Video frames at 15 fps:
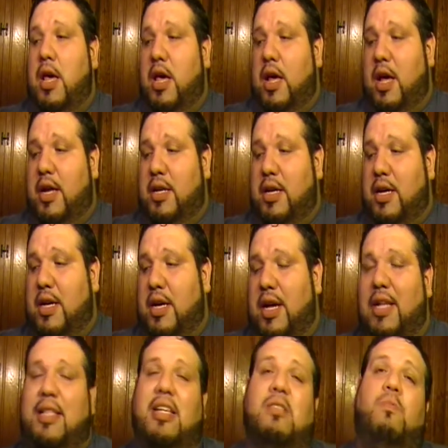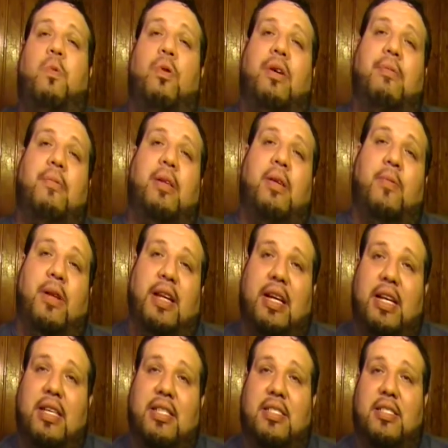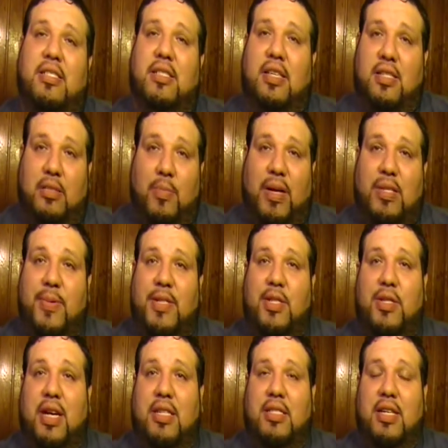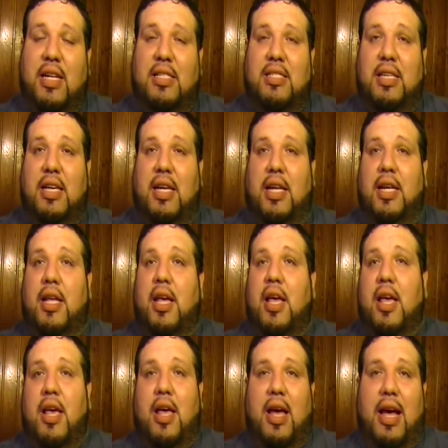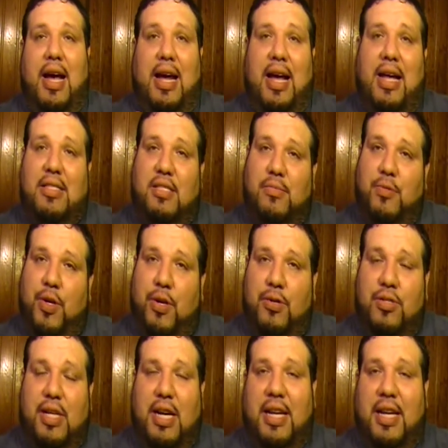And at this point, really what it is about to be 2019. I got some goals that I